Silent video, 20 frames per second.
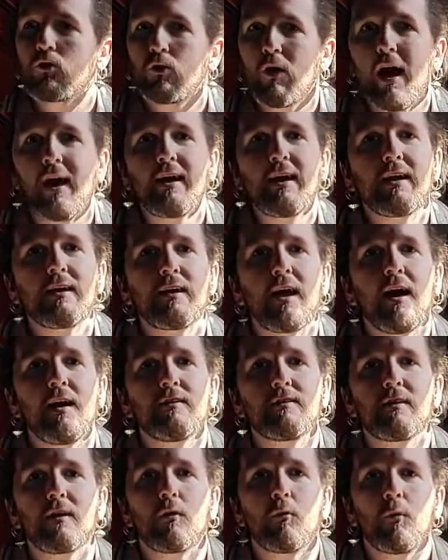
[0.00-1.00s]

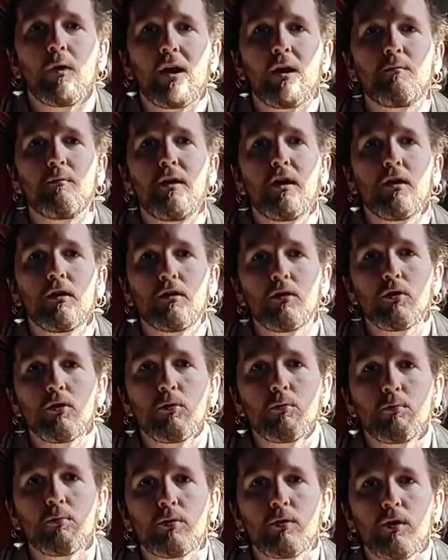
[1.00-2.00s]
recognizing when I'm in a loop,